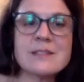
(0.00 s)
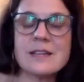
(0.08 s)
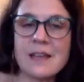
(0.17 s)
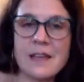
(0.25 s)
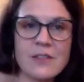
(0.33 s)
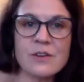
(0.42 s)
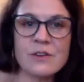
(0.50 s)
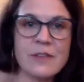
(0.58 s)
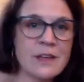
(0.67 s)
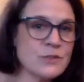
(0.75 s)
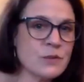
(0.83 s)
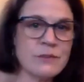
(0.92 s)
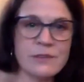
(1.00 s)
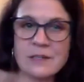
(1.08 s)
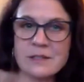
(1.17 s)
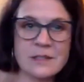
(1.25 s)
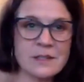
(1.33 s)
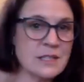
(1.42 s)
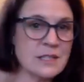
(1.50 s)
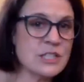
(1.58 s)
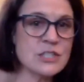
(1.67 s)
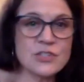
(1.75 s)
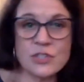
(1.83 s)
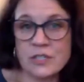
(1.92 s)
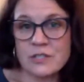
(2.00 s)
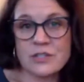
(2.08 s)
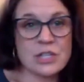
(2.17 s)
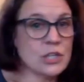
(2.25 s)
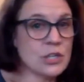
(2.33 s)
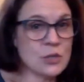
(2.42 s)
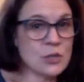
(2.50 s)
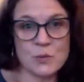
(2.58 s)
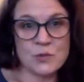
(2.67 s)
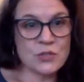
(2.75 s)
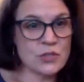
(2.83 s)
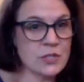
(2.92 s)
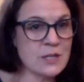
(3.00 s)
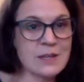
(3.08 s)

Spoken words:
together, that trifecta is just huge.